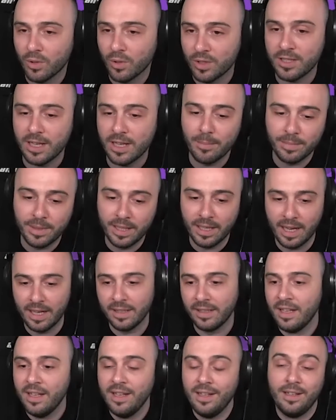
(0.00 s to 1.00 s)
something,
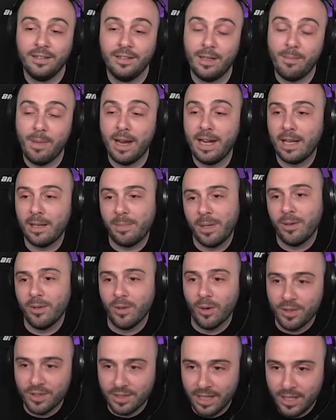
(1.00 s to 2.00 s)
and they might not be
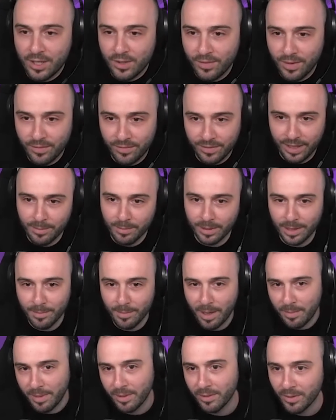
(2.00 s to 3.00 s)
good on stage 15, but they
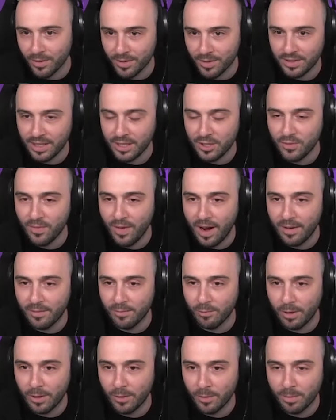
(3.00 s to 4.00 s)
might be good on stage
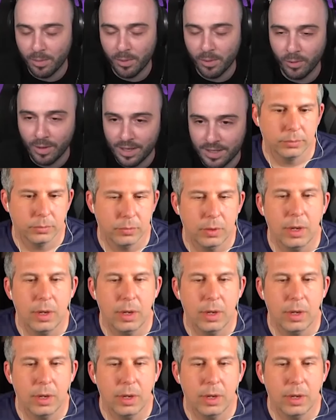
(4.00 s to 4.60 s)
5 while you're progressing.